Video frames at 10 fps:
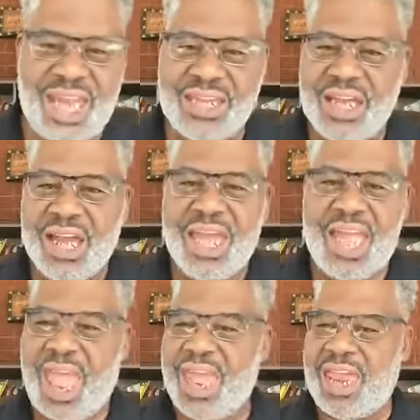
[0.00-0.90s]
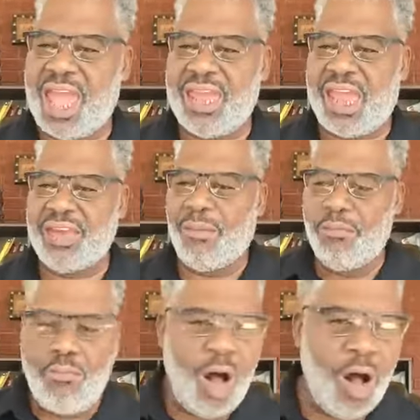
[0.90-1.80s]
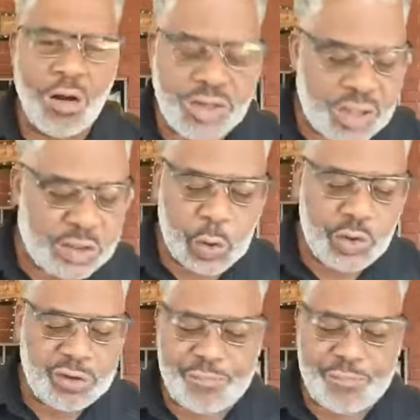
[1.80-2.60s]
and a multitude